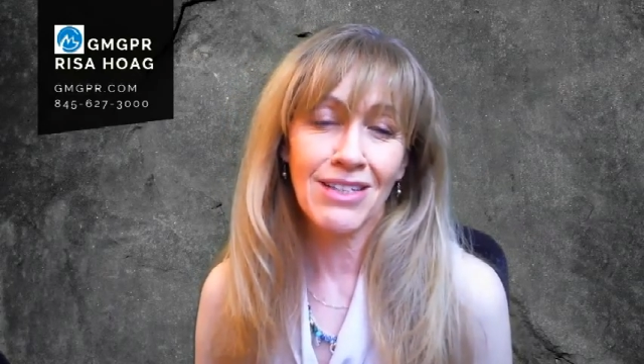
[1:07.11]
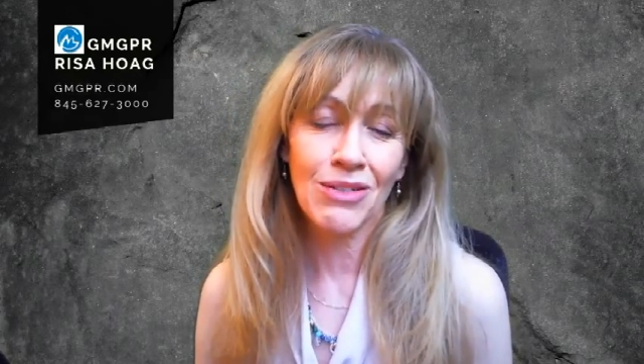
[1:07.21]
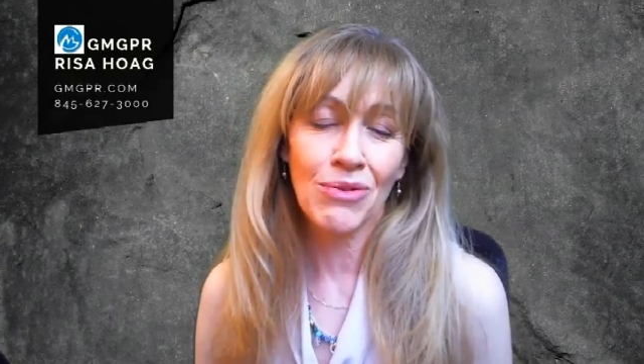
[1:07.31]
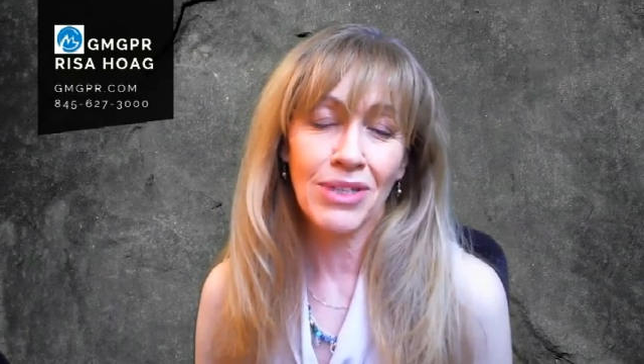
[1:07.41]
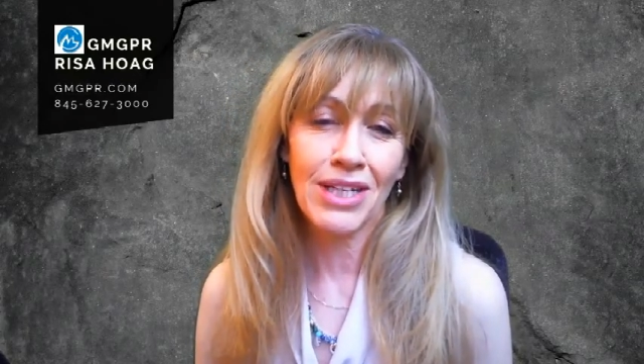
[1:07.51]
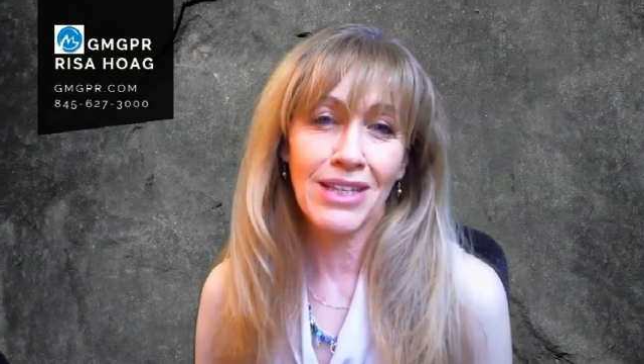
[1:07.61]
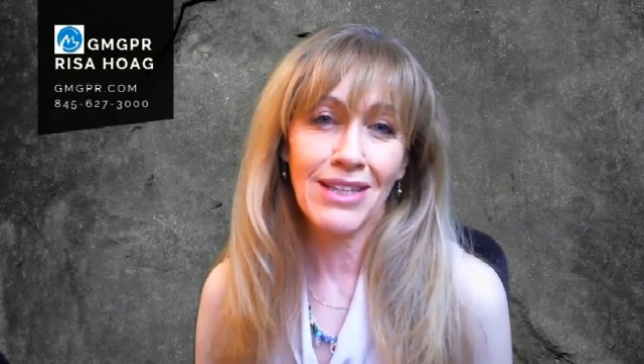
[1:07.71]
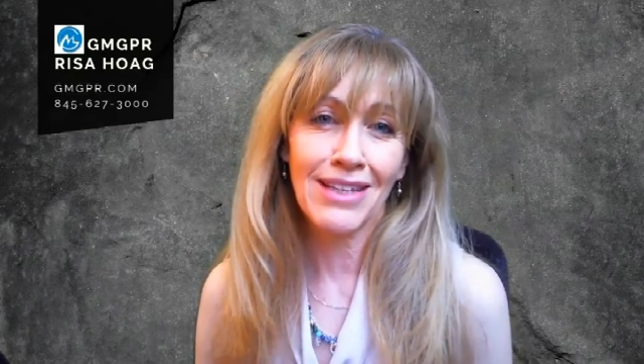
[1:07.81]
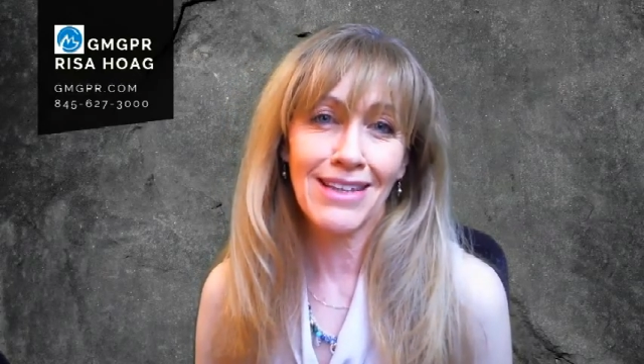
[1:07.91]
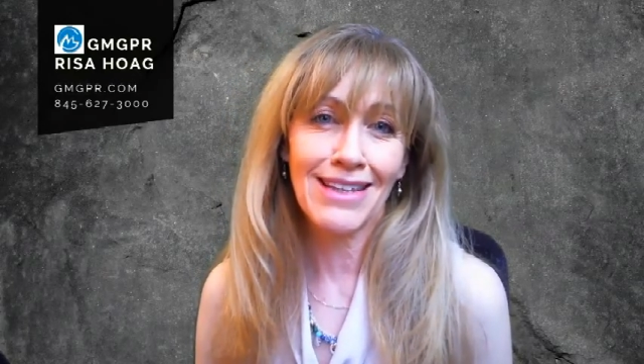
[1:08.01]
don't let
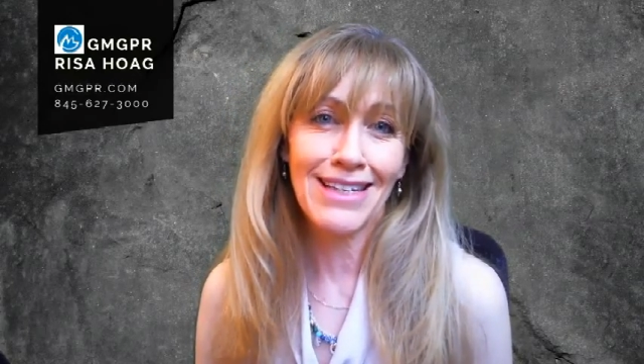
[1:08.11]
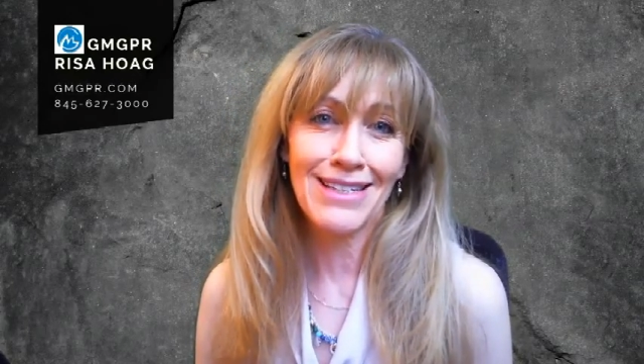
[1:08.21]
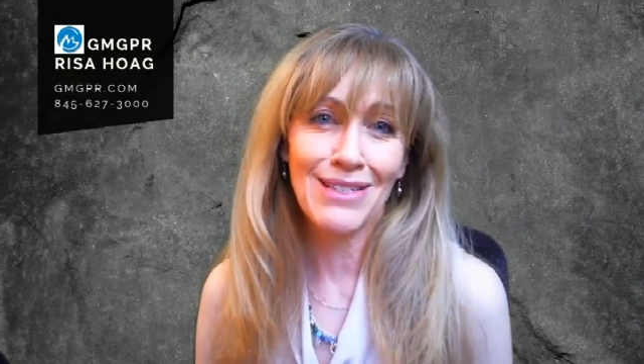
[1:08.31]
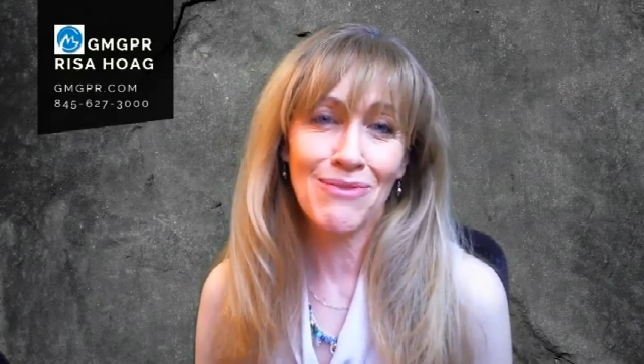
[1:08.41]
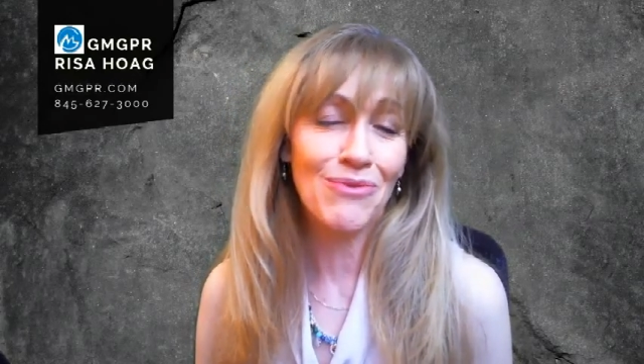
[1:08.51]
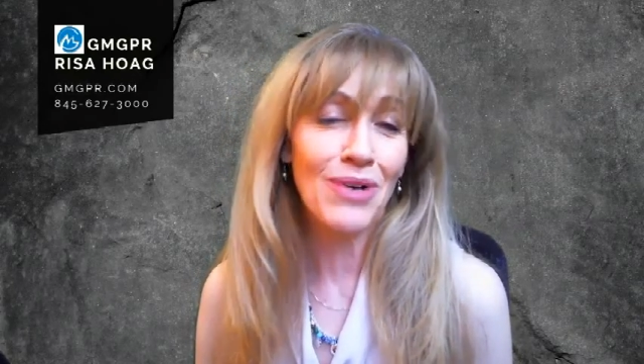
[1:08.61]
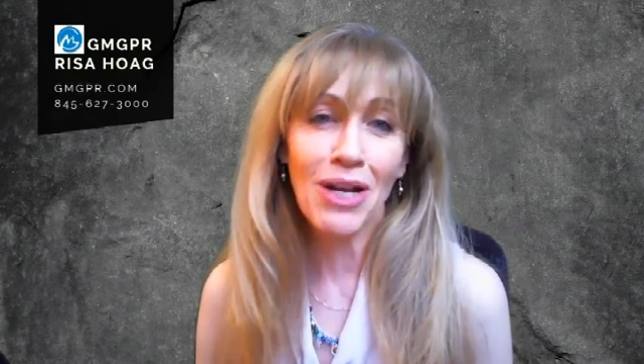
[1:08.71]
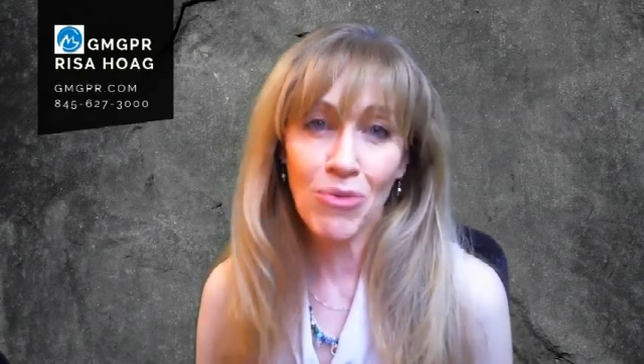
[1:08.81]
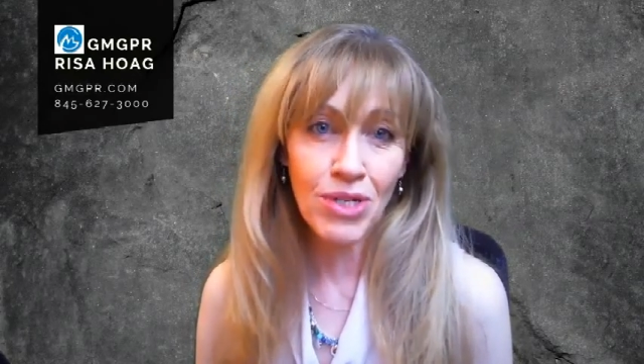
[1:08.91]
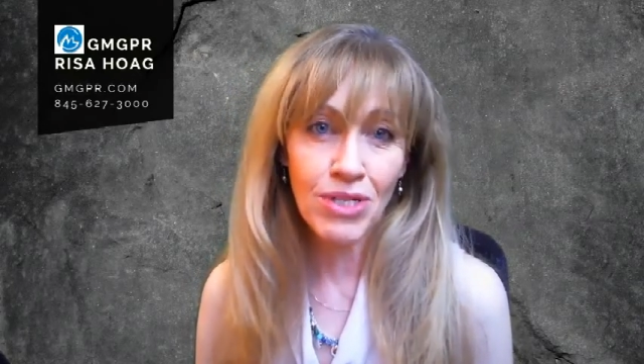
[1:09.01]
this
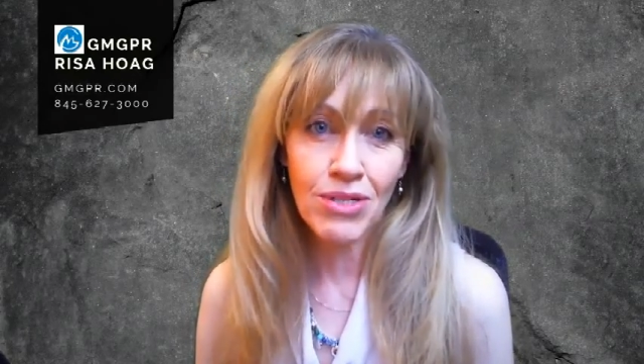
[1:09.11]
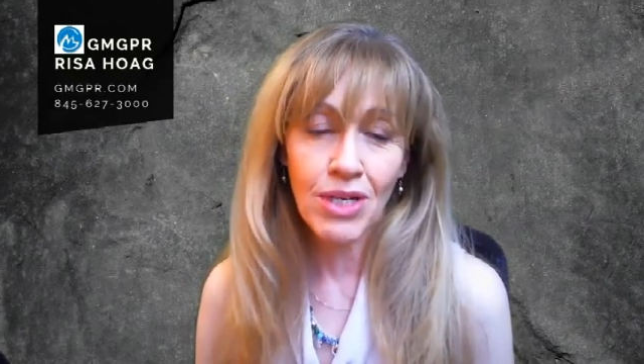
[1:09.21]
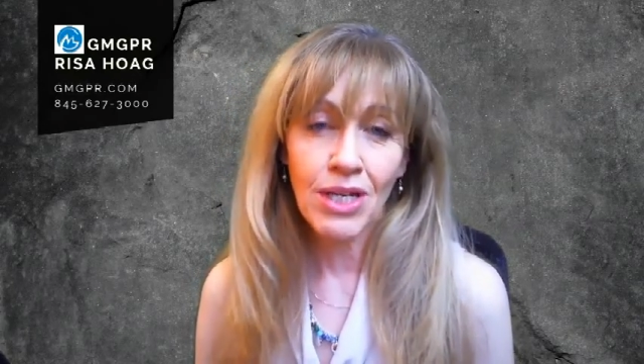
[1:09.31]
virus